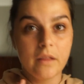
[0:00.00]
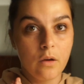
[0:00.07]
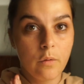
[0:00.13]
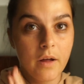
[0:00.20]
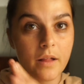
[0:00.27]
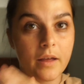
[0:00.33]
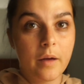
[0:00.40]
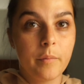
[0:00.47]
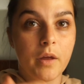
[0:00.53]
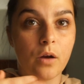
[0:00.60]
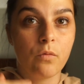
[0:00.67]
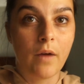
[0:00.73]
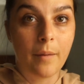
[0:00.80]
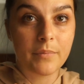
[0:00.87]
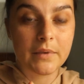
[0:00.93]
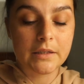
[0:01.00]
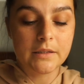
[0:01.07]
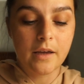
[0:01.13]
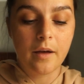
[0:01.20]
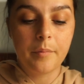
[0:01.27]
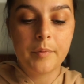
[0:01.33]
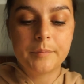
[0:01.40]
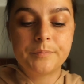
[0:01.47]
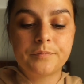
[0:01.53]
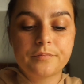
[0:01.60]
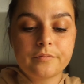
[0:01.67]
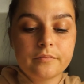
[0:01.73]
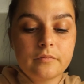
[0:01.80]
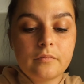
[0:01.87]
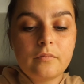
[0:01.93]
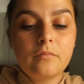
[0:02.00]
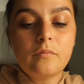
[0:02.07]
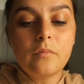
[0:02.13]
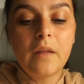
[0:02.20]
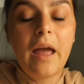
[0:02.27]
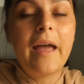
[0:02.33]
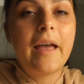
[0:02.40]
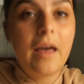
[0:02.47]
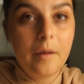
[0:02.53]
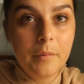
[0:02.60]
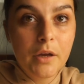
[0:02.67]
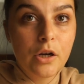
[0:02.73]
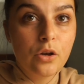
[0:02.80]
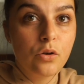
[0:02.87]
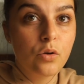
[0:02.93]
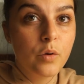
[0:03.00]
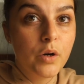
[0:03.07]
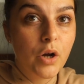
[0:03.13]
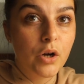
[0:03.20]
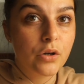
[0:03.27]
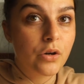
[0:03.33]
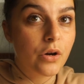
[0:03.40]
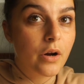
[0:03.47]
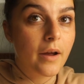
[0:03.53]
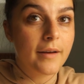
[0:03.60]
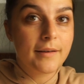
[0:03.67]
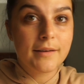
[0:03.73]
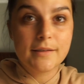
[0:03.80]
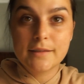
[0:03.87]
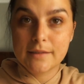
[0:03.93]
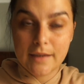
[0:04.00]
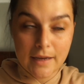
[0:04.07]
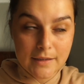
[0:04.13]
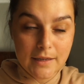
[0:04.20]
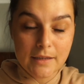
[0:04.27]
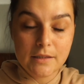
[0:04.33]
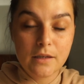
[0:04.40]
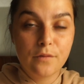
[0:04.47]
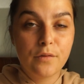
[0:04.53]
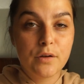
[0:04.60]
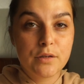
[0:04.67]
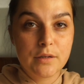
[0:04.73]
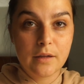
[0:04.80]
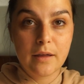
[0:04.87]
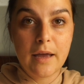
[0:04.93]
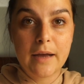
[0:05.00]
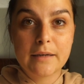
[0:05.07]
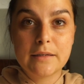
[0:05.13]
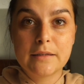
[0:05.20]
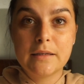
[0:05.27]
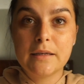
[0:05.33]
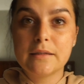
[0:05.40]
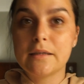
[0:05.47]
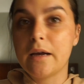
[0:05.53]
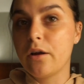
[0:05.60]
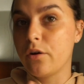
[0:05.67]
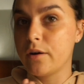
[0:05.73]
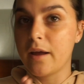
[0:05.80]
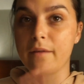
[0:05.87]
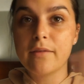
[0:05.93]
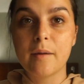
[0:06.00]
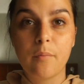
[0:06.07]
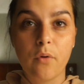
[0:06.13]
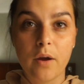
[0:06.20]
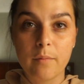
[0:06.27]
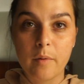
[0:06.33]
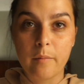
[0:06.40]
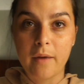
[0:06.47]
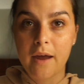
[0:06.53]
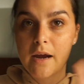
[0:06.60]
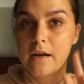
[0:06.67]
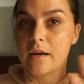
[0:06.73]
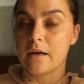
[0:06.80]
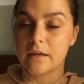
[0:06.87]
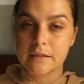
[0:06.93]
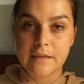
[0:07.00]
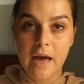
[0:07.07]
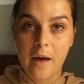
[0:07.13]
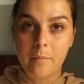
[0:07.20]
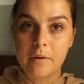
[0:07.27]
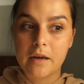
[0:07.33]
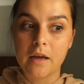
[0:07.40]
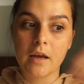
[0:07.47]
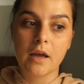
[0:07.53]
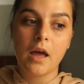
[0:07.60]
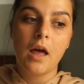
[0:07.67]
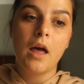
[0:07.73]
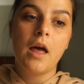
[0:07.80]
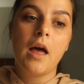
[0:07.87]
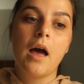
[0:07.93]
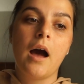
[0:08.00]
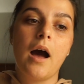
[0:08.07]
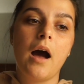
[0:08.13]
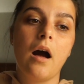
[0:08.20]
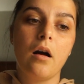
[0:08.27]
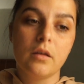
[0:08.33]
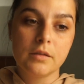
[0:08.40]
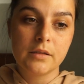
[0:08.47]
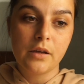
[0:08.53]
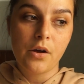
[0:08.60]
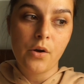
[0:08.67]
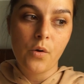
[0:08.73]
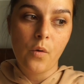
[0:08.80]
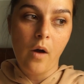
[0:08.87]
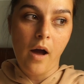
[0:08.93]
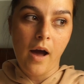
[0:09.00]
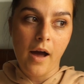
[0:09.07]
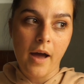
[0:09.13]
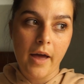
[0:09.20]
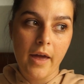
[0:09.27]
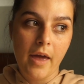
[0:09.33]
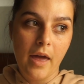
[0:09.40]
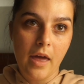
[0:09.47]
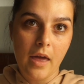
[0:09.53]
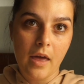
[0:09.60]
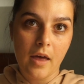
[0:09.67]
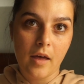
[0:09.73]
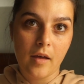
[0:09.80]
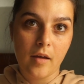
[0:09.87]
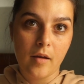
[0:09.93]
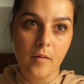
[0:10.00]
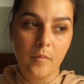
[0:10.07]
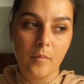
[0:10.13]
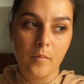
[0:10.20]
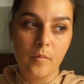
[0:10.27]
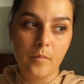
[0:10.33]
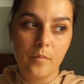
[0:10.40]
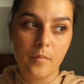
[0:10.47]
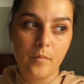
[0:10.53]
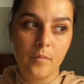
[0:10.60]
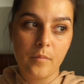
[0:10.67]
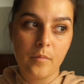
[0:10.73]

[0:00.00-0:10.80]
quickly, I'm gonna wrap this up. I'm gonna go to a doctor and get tested for celiac disease. I already have the appointment made and it's happening. Also, I am